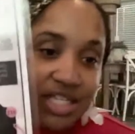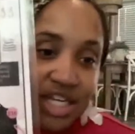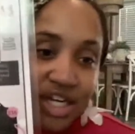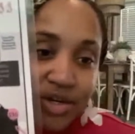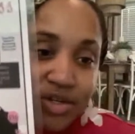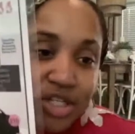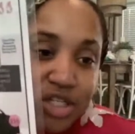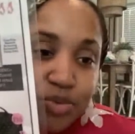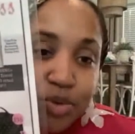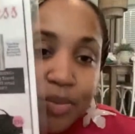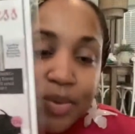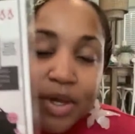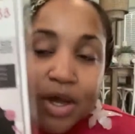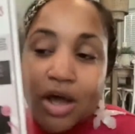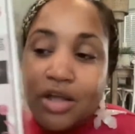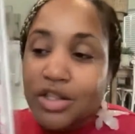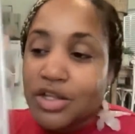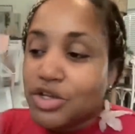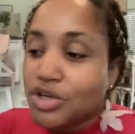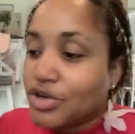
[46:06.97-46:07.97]
tears is what we call
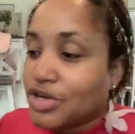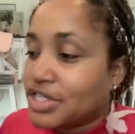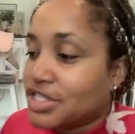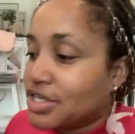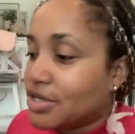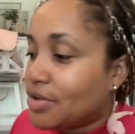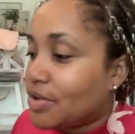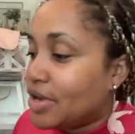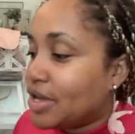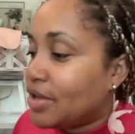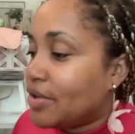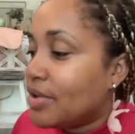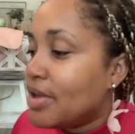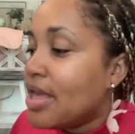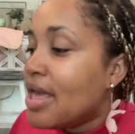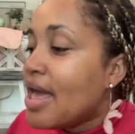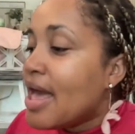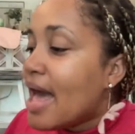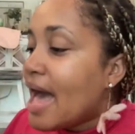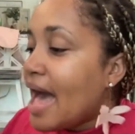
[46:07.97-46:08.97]
the nourishing oil.
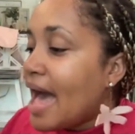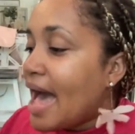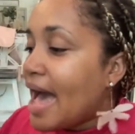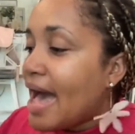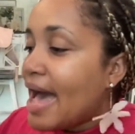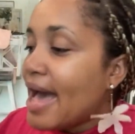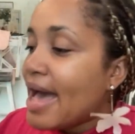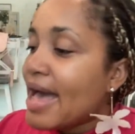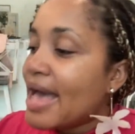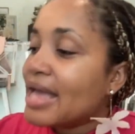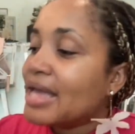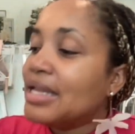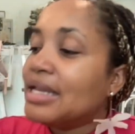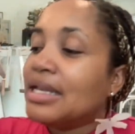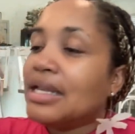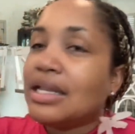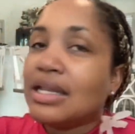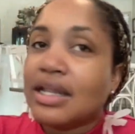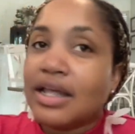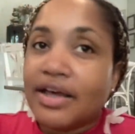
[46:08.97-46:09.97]
I
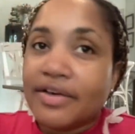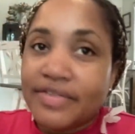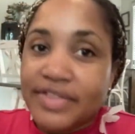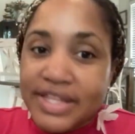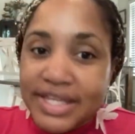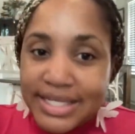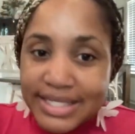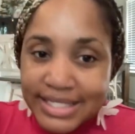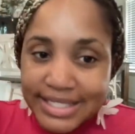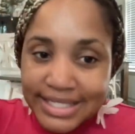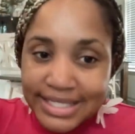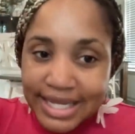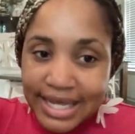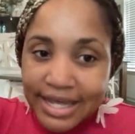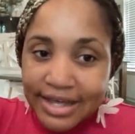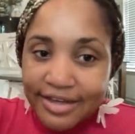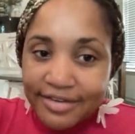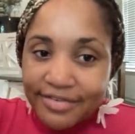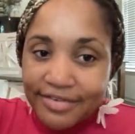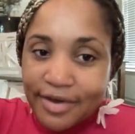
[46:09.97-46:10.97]
love this
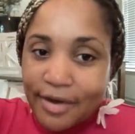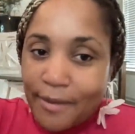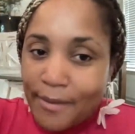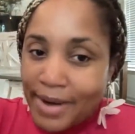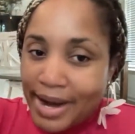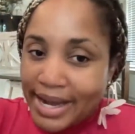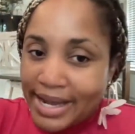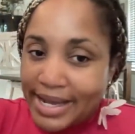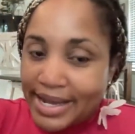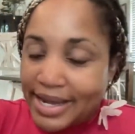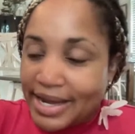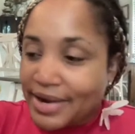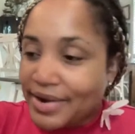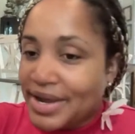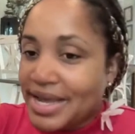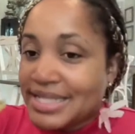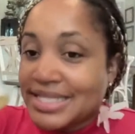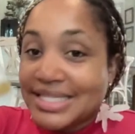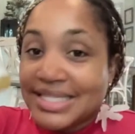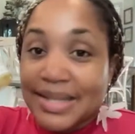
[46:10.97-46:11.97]
stuff right here.
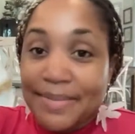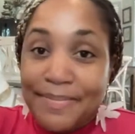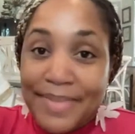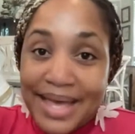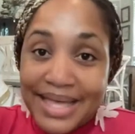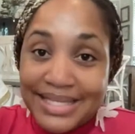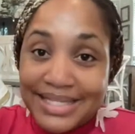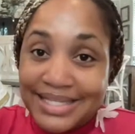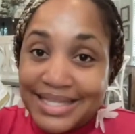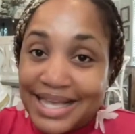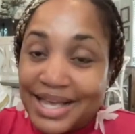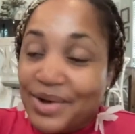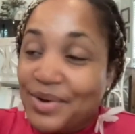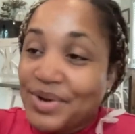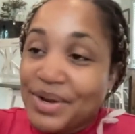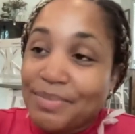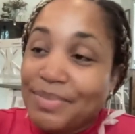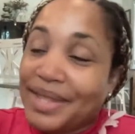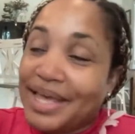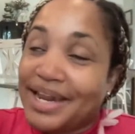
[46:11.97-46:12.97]
It's the best thing on
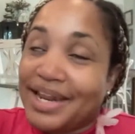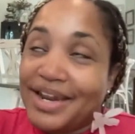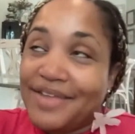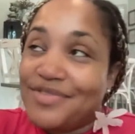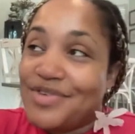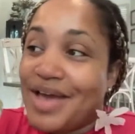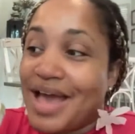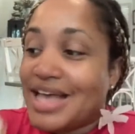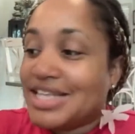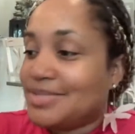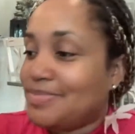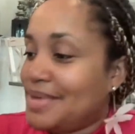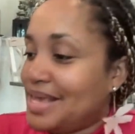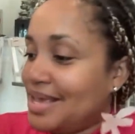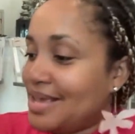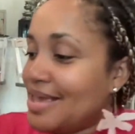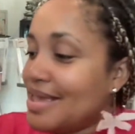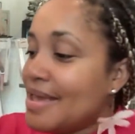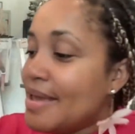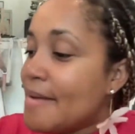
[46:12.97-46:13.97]
the planet if you ask
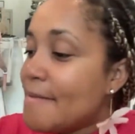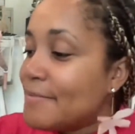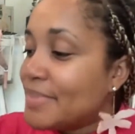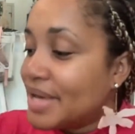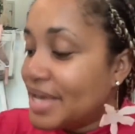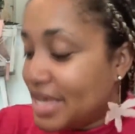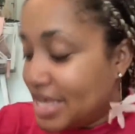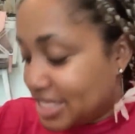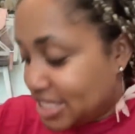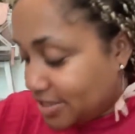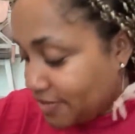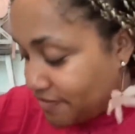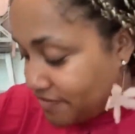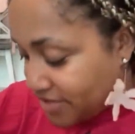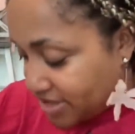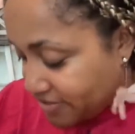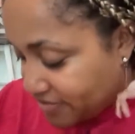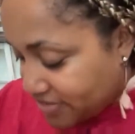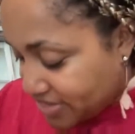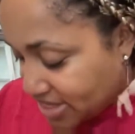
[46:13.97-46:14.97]
me, but it's
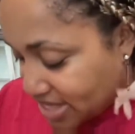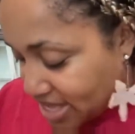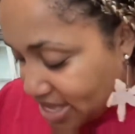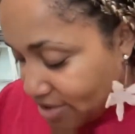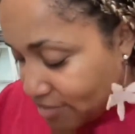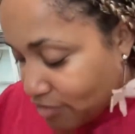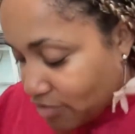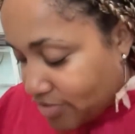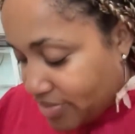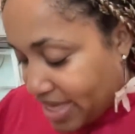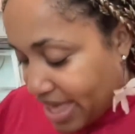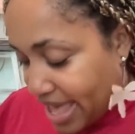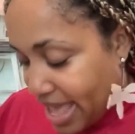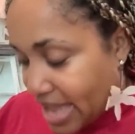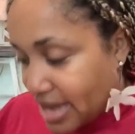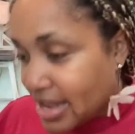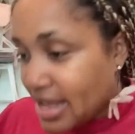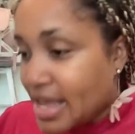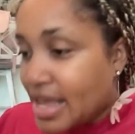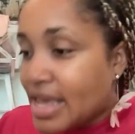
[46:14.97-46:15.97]
50 for
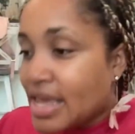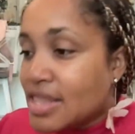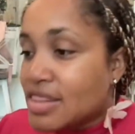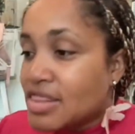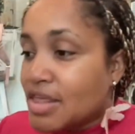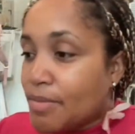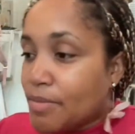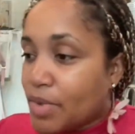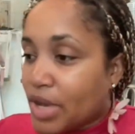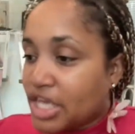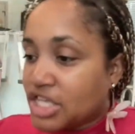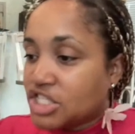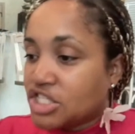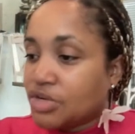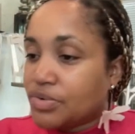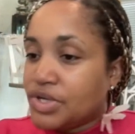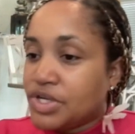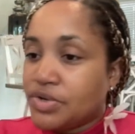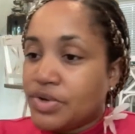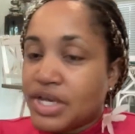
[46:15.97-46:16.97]
that. The moisture
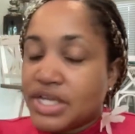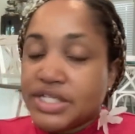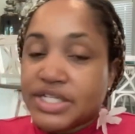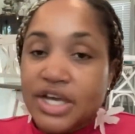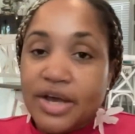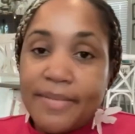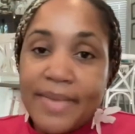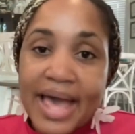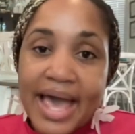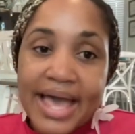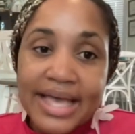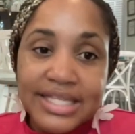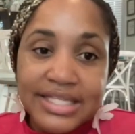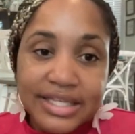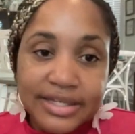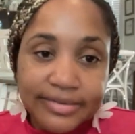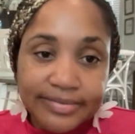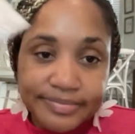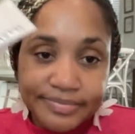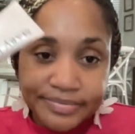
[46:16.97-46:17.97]
renewing gel
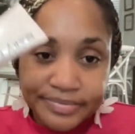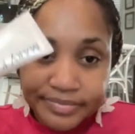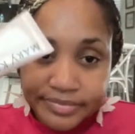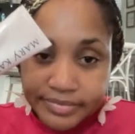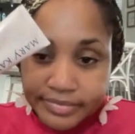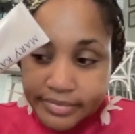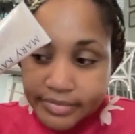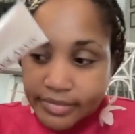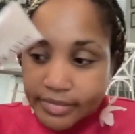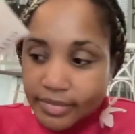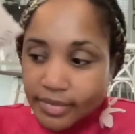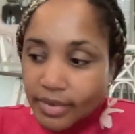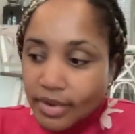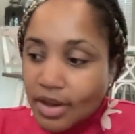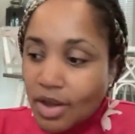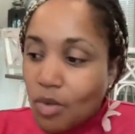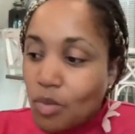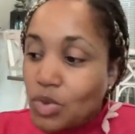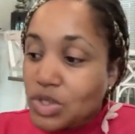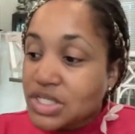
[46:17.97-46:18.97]
mask,
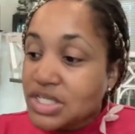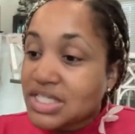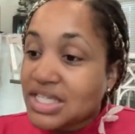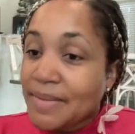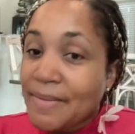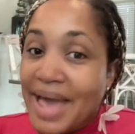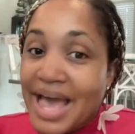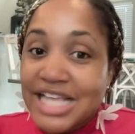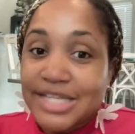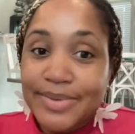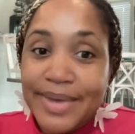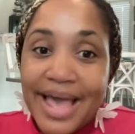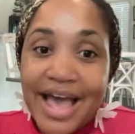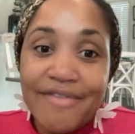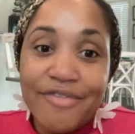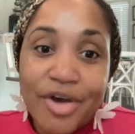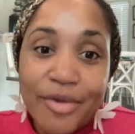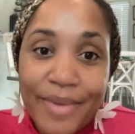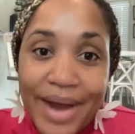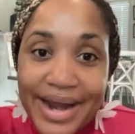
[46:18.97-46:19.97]
which is the mask we have
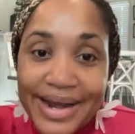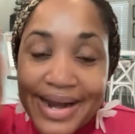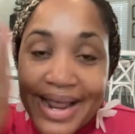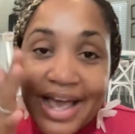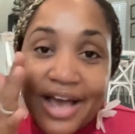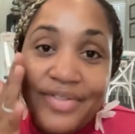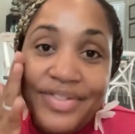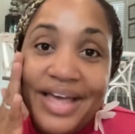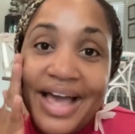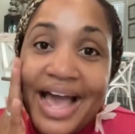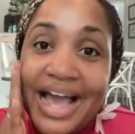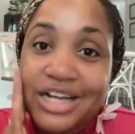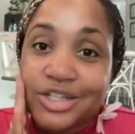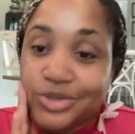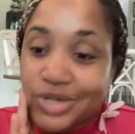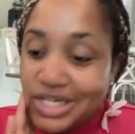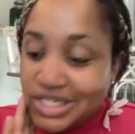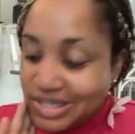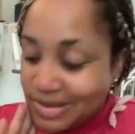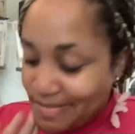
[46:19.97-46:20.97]
on right now, the
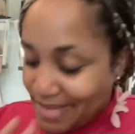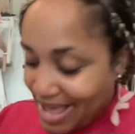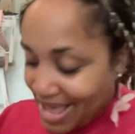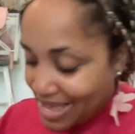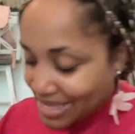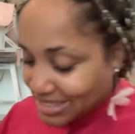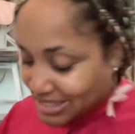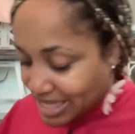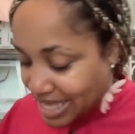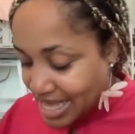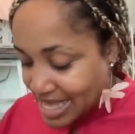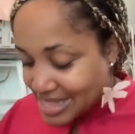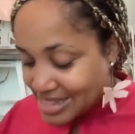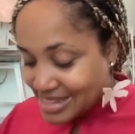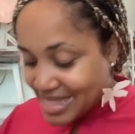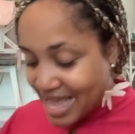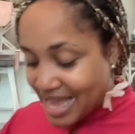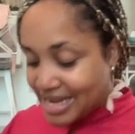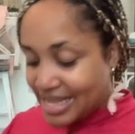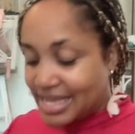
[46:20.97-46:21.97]
hydration mask,
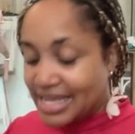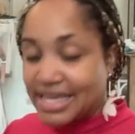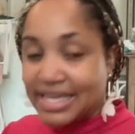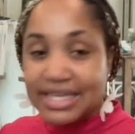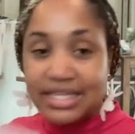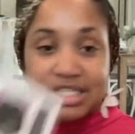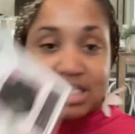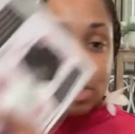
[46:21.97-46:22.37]
that is